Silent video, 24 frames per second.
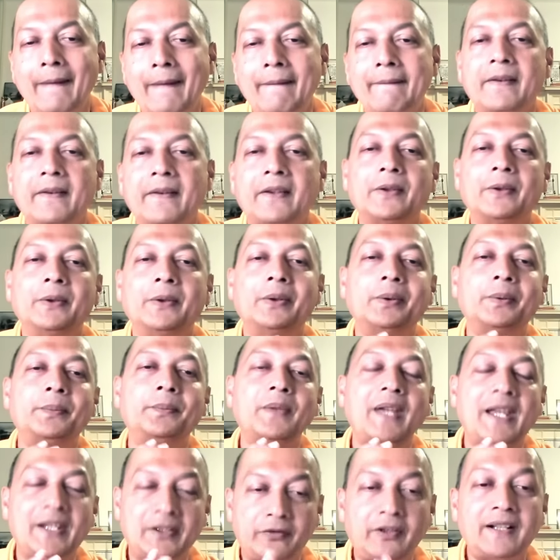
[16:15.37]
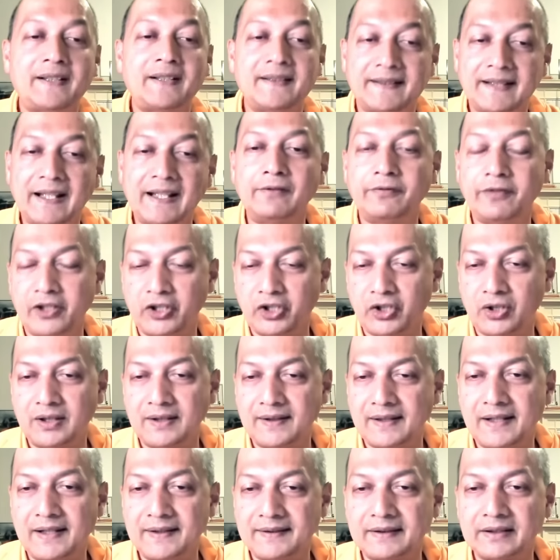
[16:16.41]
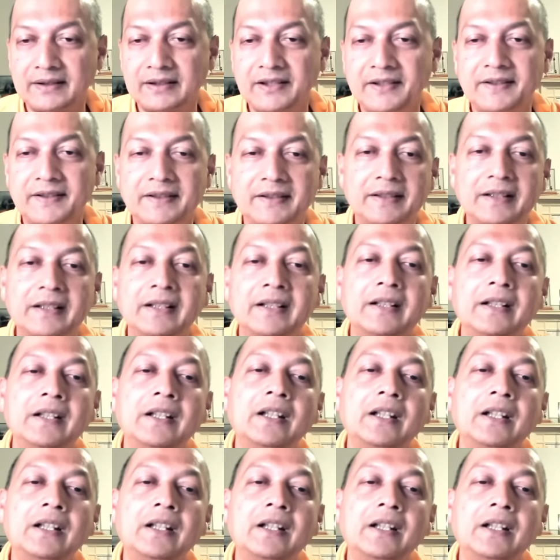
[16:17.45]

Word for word: So as far as selfish desires are concerned.